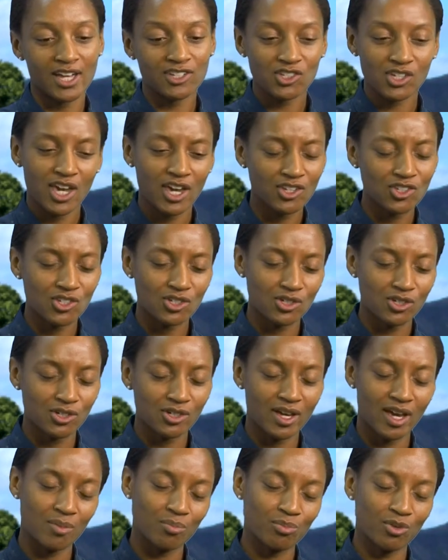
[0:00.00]

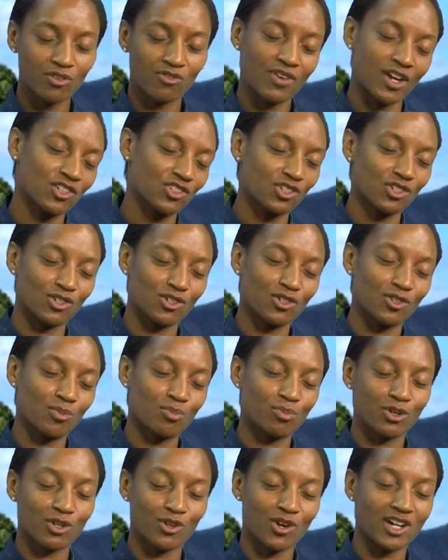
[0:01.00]
educational and professional
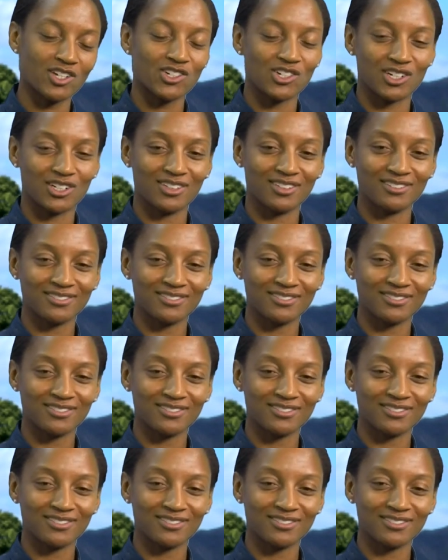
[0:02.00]
progression.